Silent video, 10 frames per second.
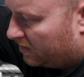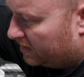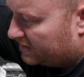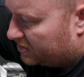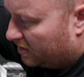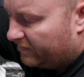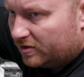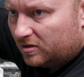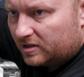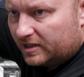All right, so if you
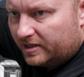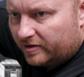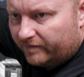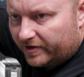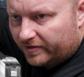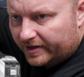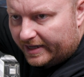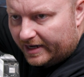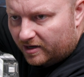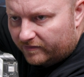look in here very
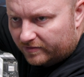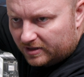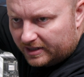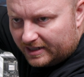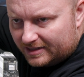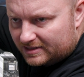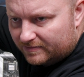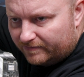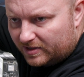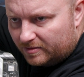carefully, it's
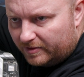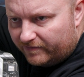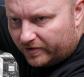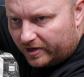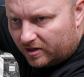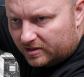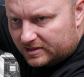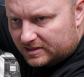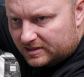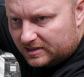gonna be very hard to
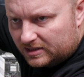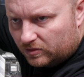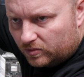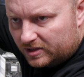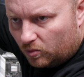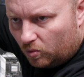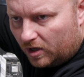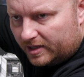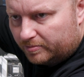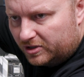see with the
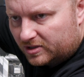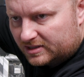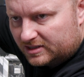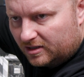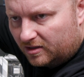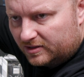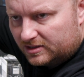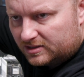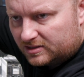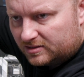white, but you can see all
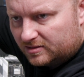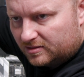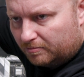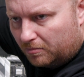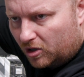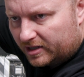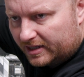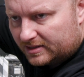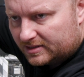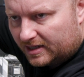these
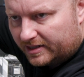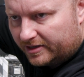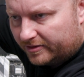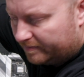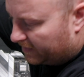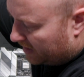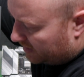markings on here.